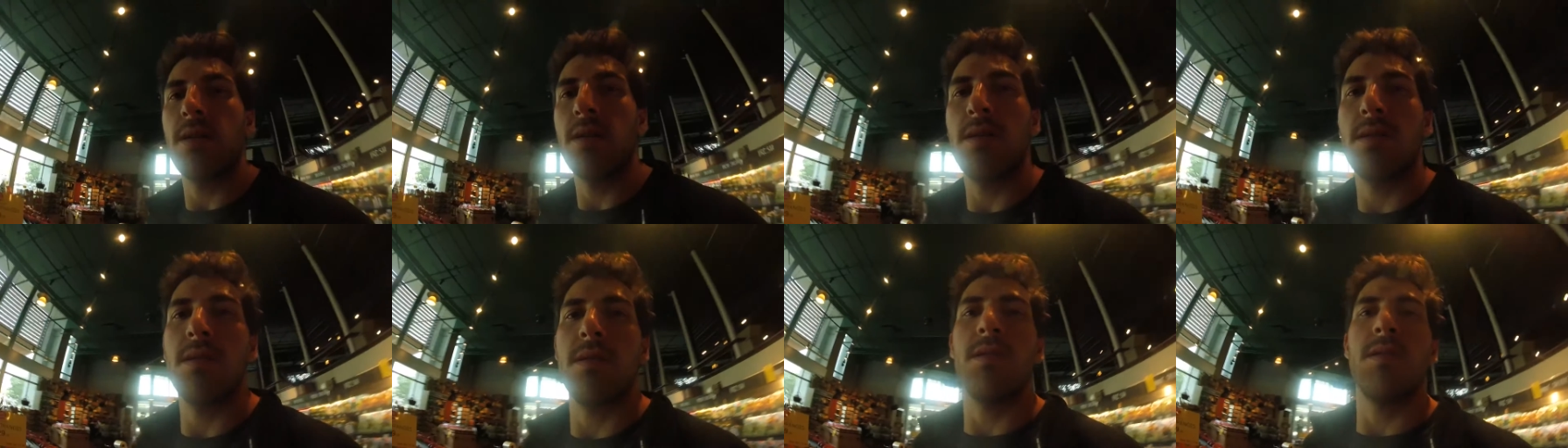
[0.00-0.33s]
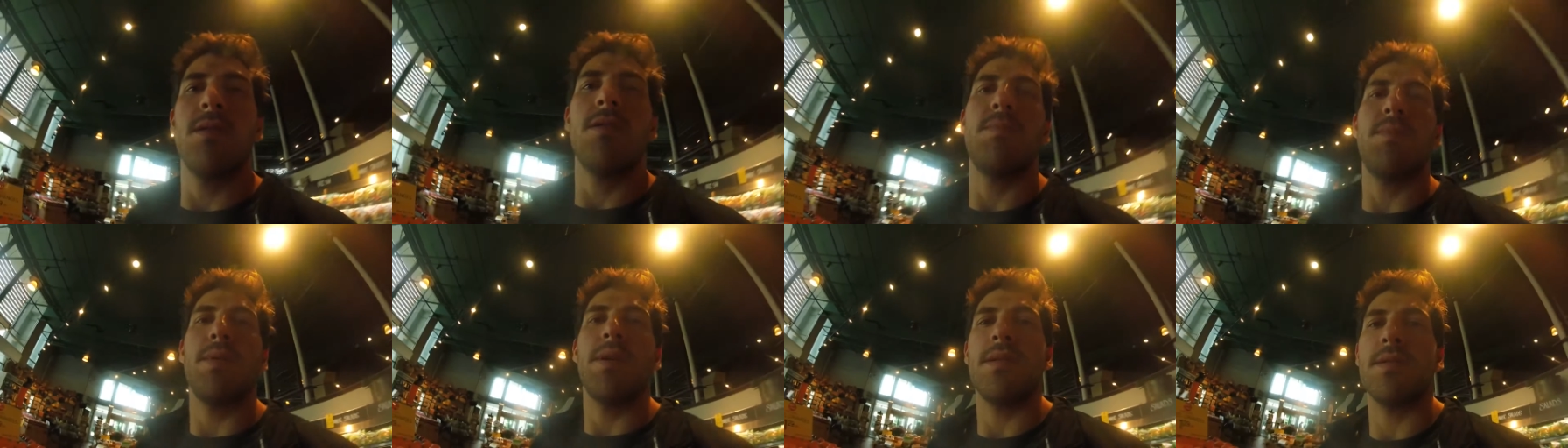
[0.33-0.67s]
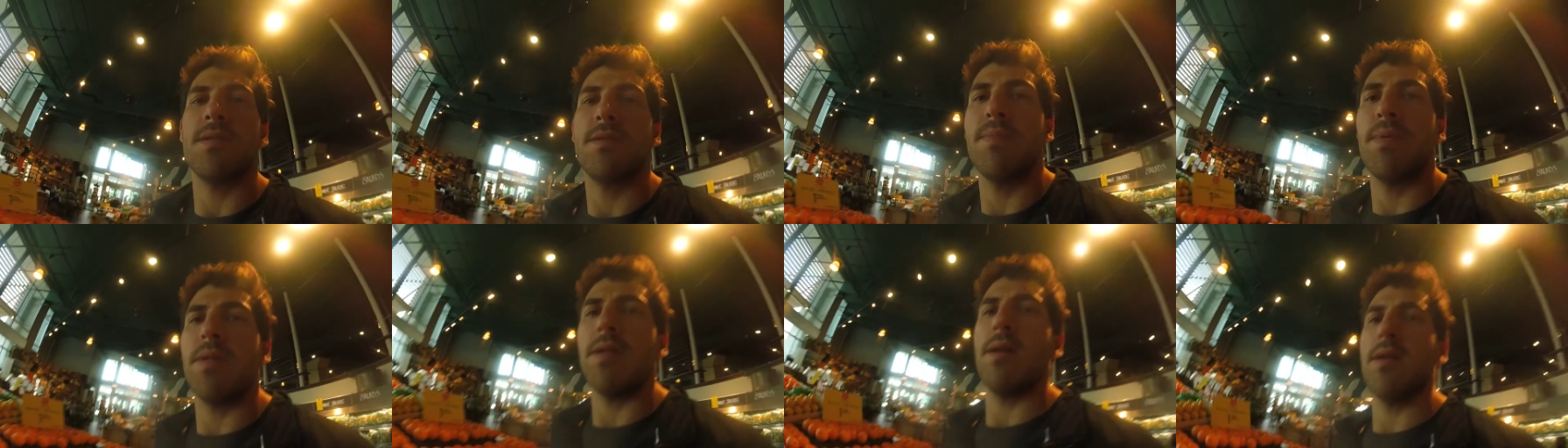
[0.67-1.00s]
Here to
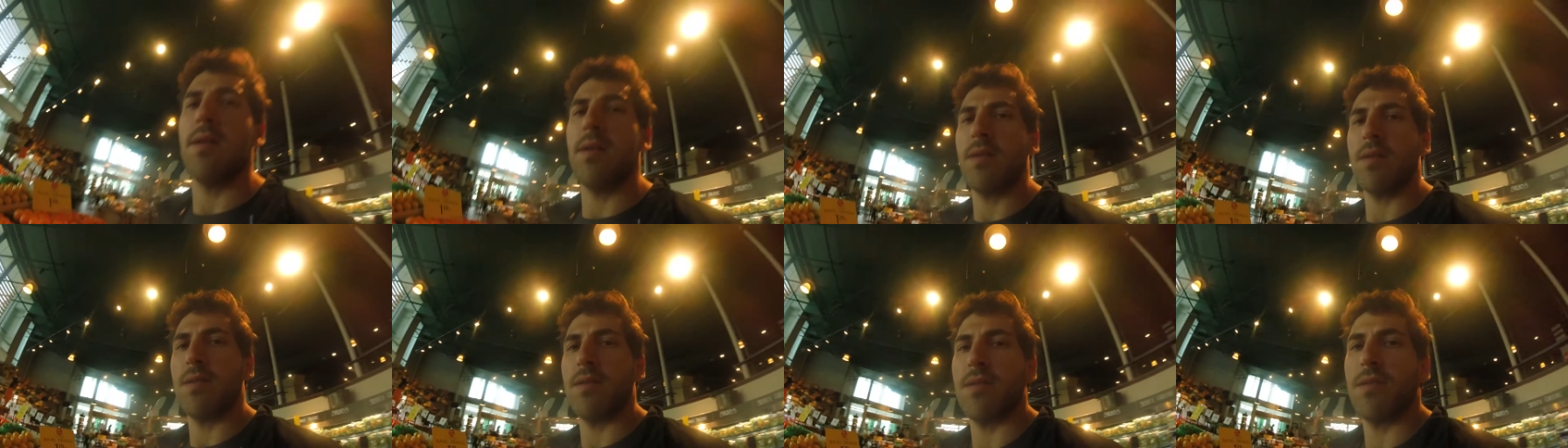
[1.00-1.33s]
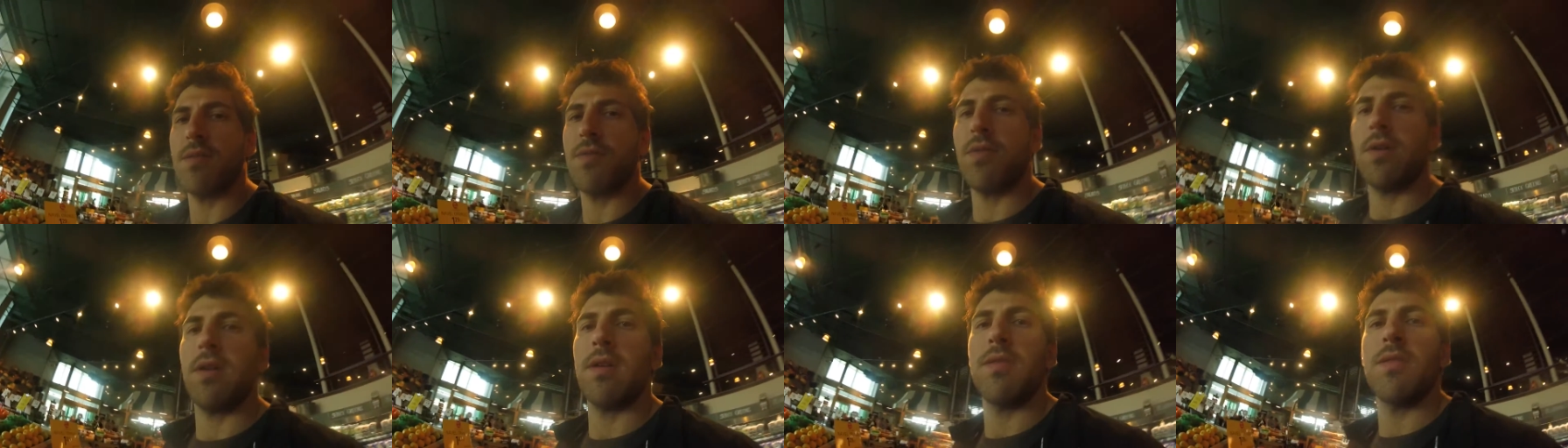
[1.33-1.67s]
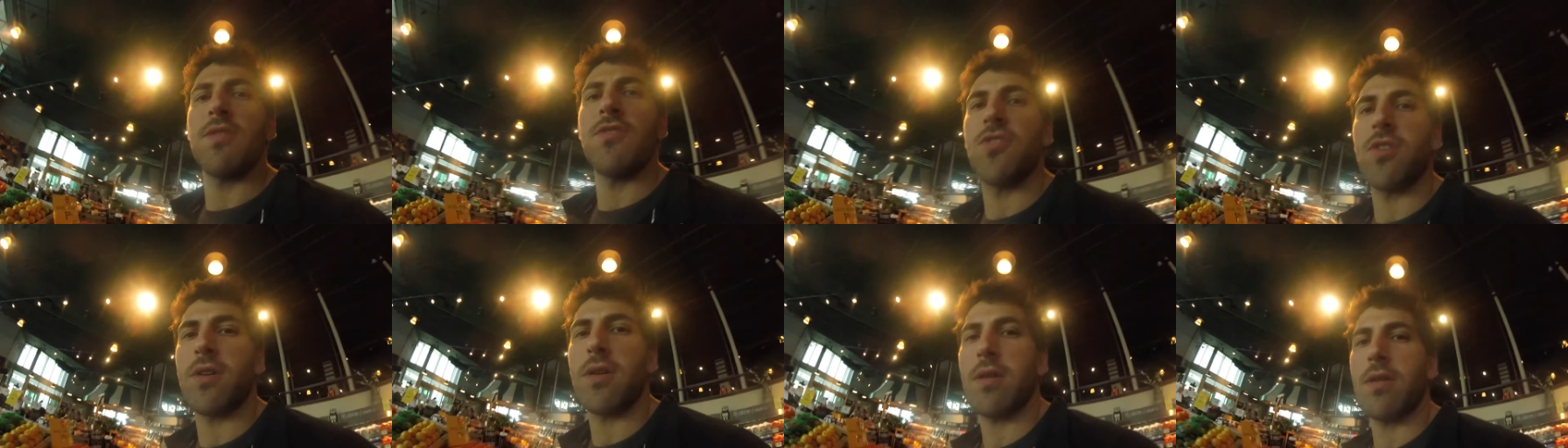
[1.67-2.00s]
buy supplies, try
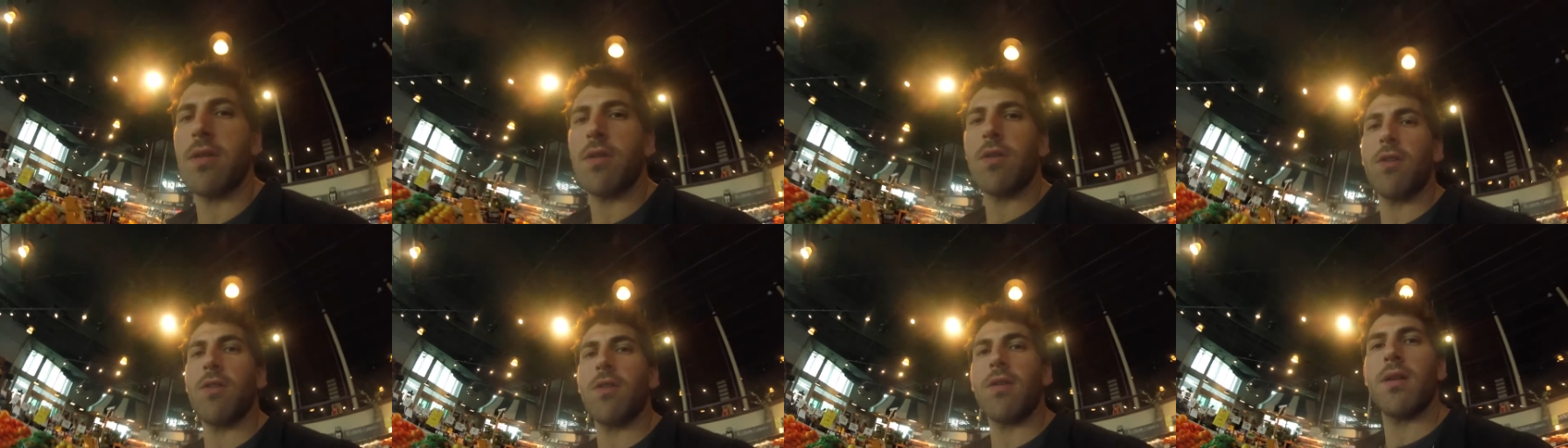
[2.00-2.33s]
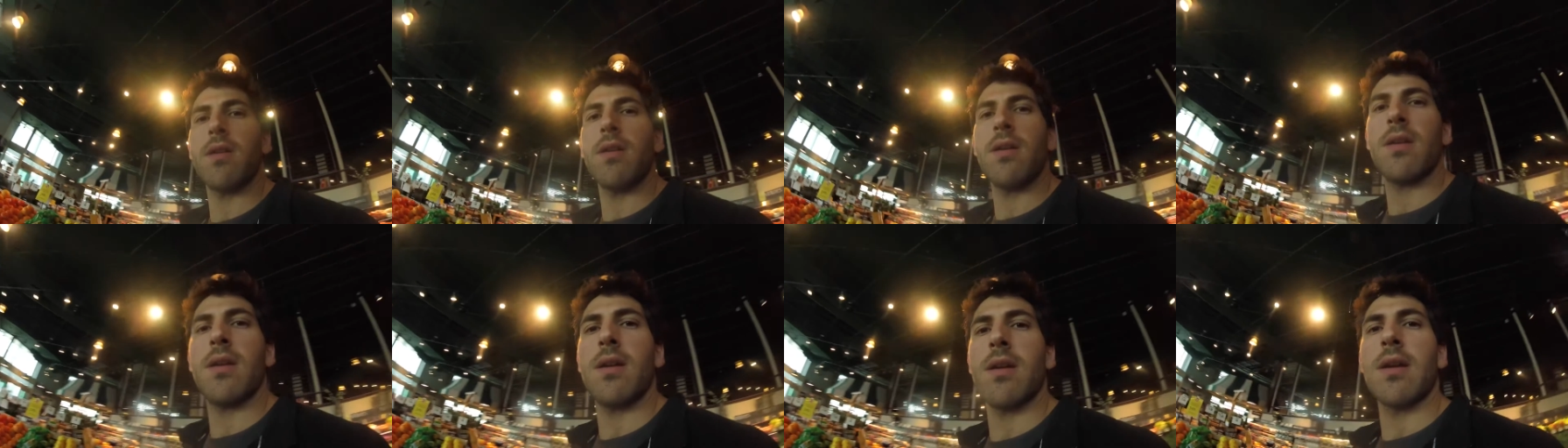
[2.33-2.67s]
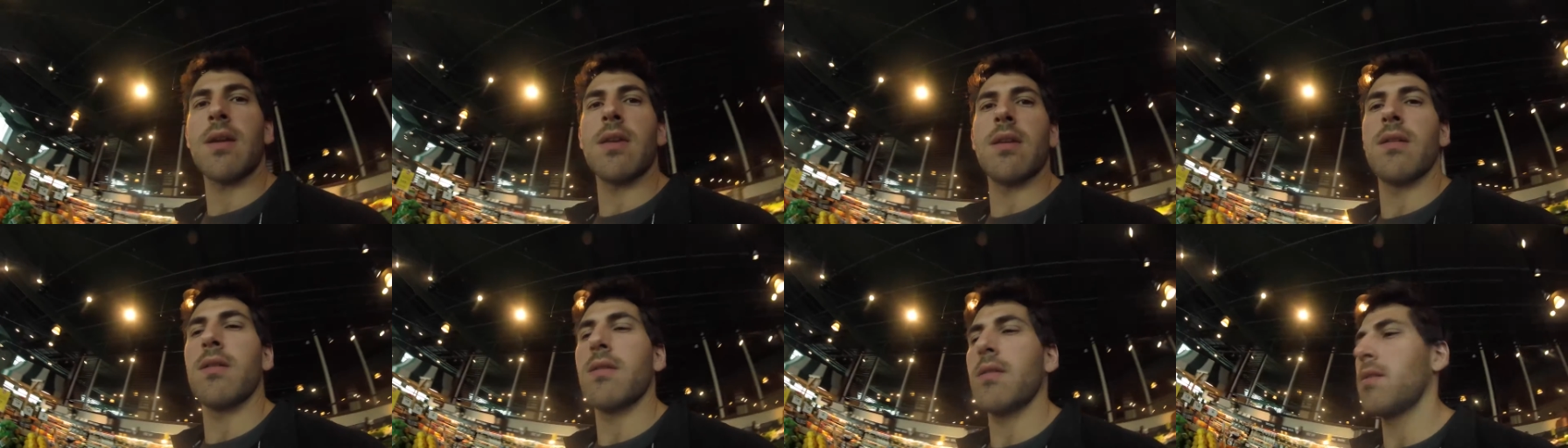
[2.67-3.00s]
the chicken curry
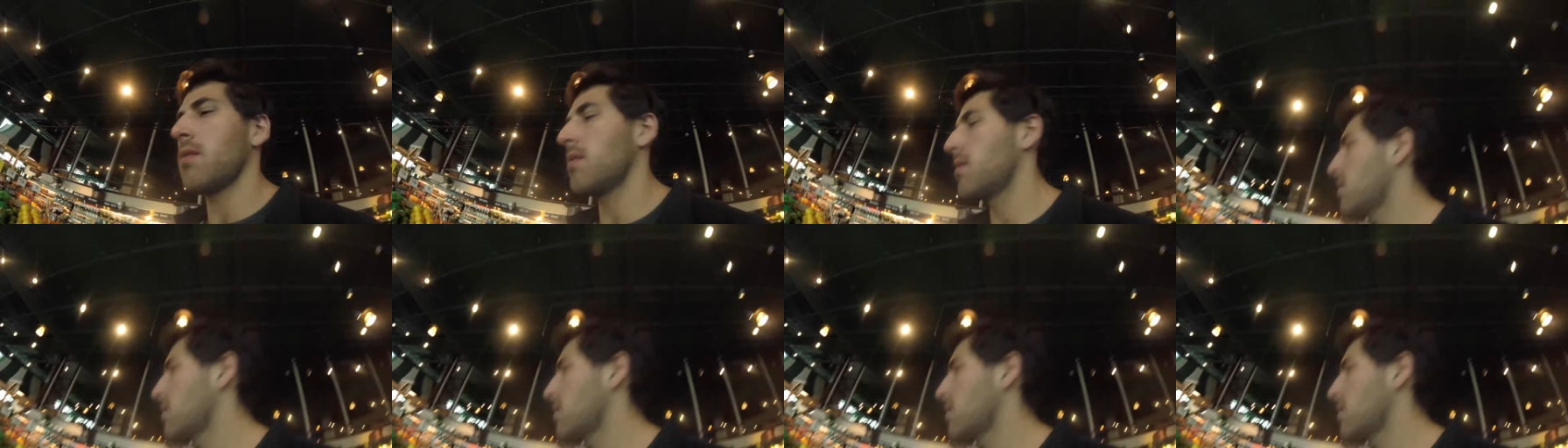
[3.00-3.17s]
again.